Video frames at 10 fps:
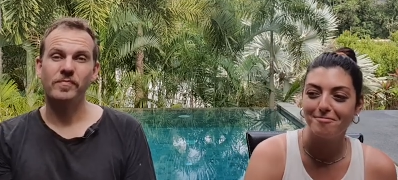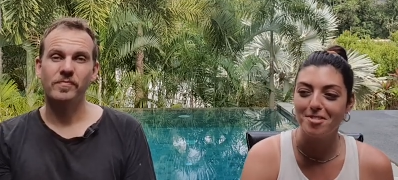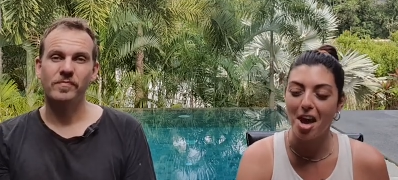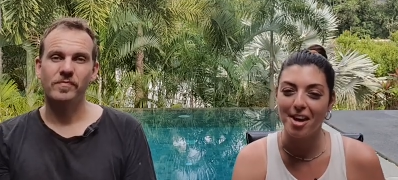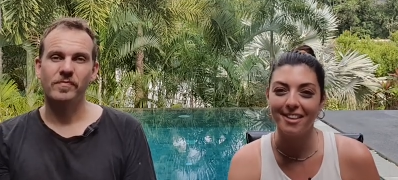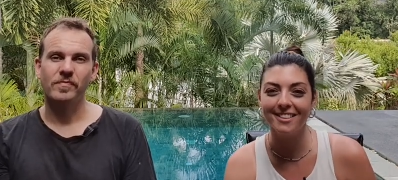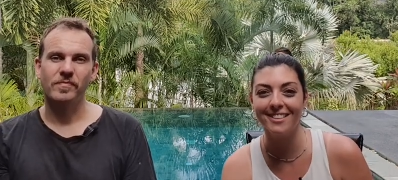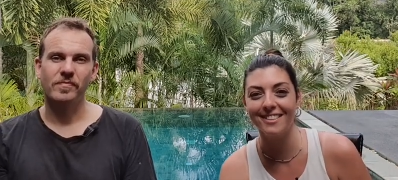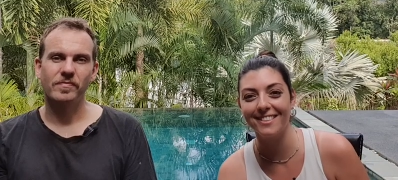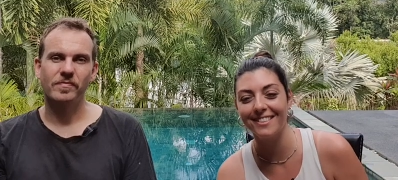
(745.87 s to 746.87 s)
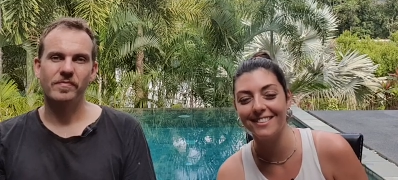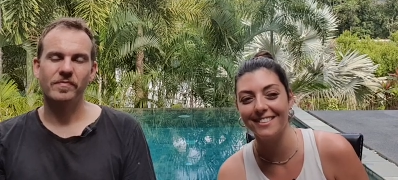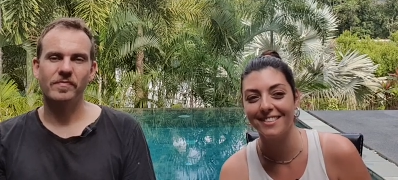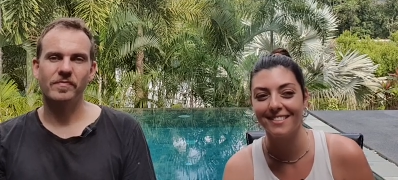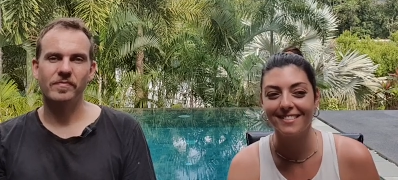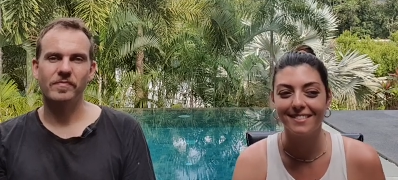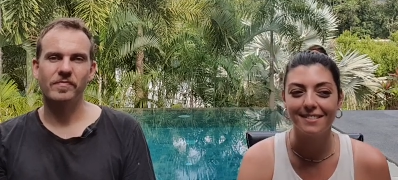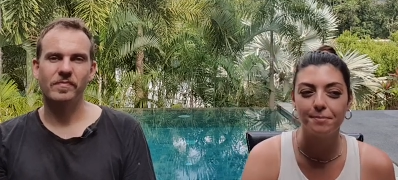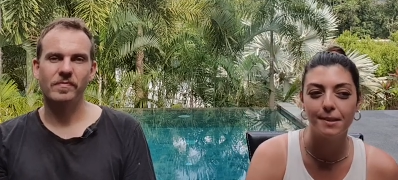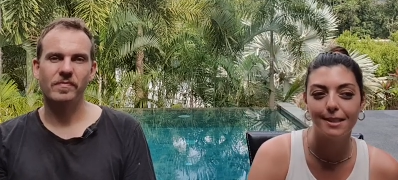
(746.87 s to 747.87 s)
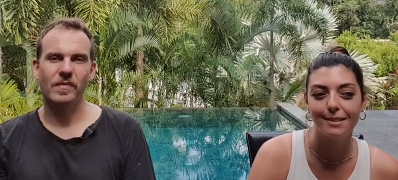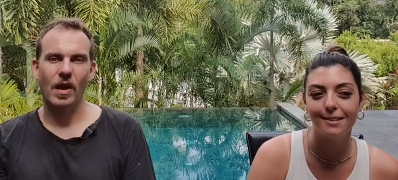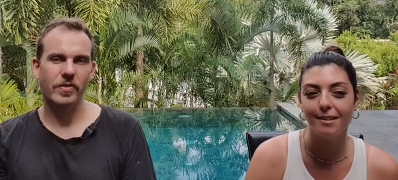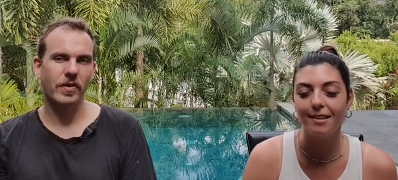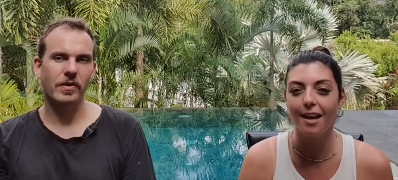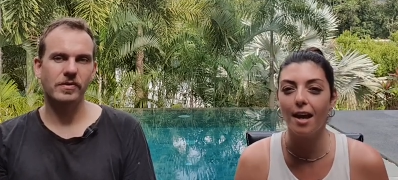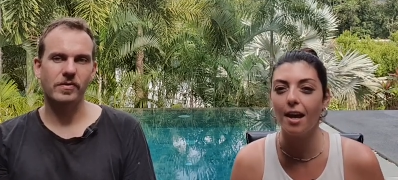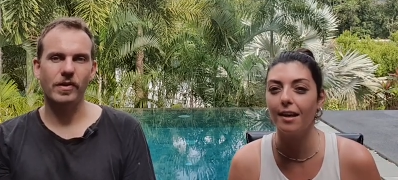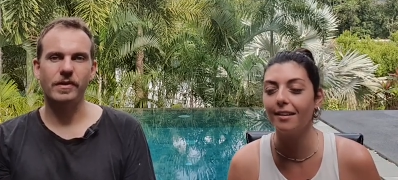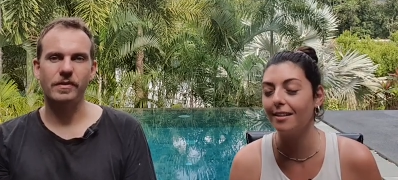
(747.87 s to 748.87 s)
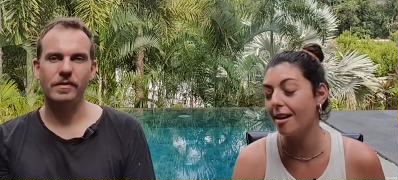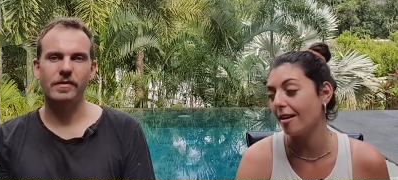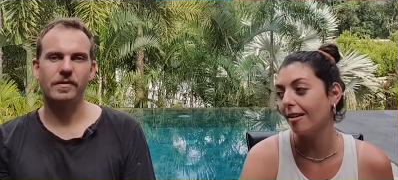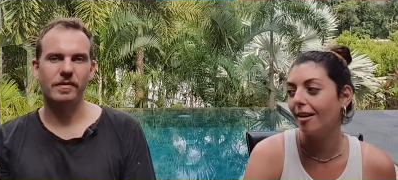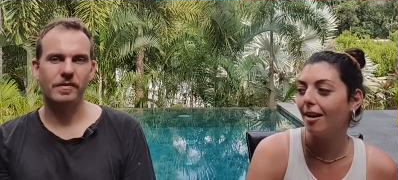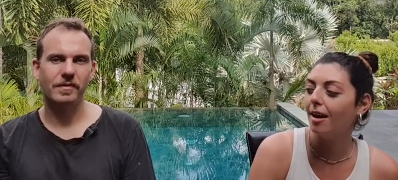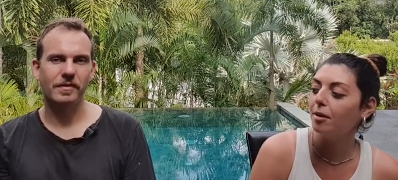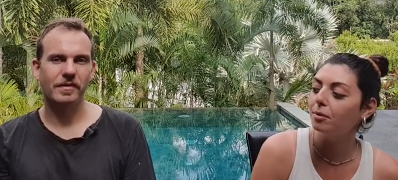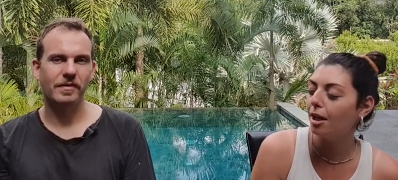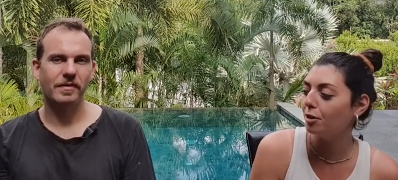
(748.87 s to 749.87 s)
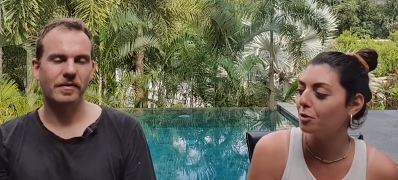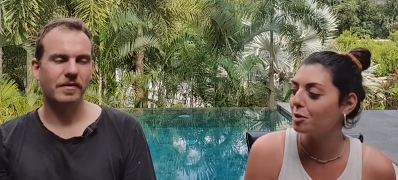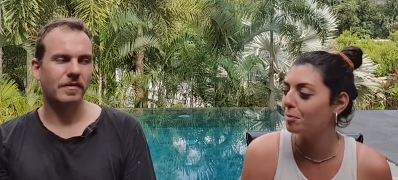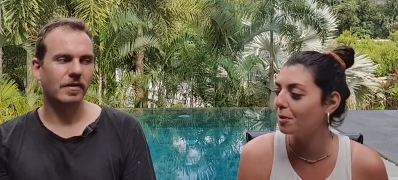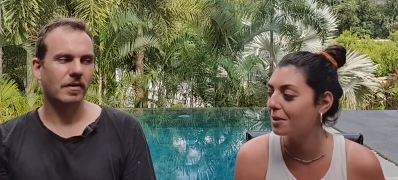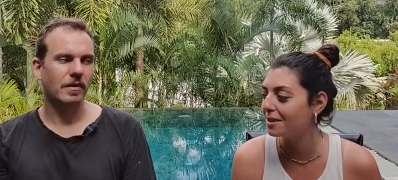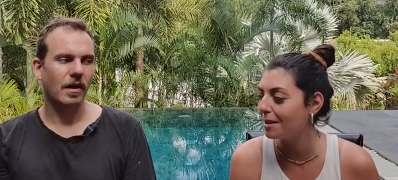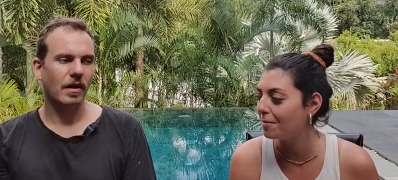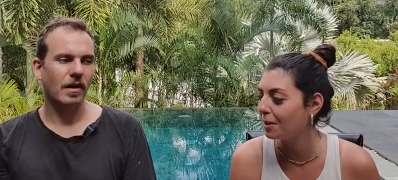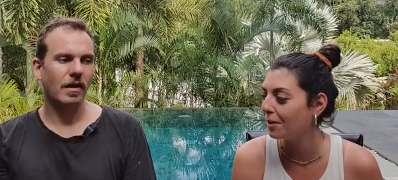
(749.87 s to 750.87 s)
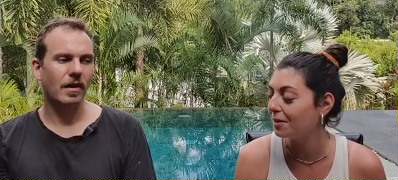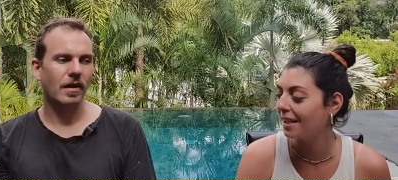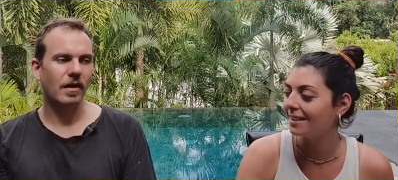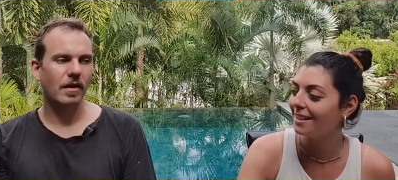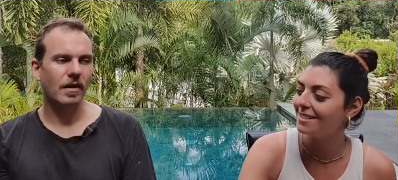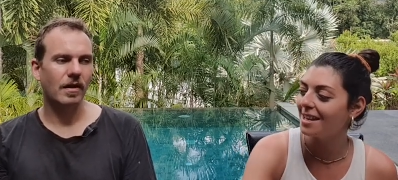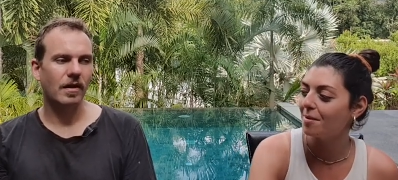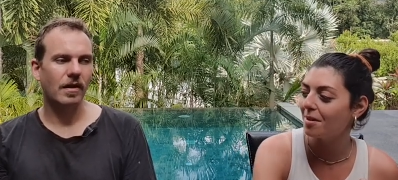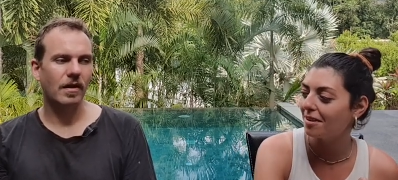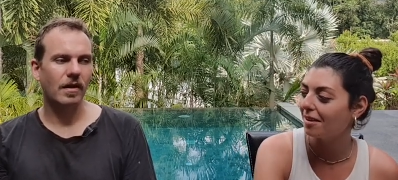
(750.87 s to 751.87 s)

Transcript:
Speaker 1: nice. But I think yeah, it's great. Yeah, I would like to explore something. old. Like next time, I